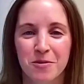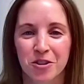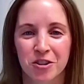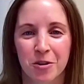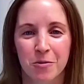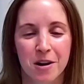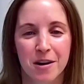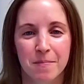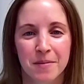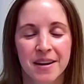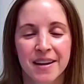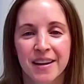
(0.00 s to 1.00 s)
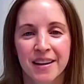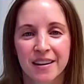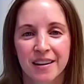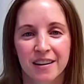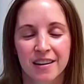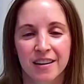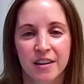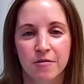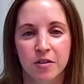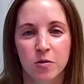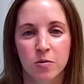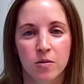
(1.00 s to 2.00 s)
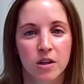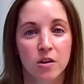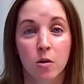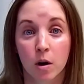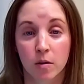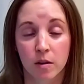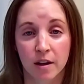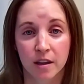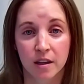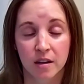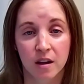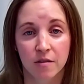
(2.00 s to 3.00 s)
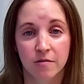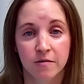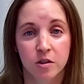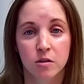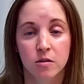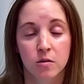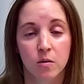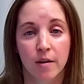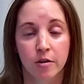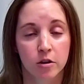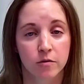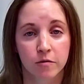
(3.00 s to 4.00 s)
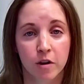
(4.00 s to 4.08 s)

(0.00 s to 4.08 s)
you show up. Uh, if you you know are lucky enough to have a good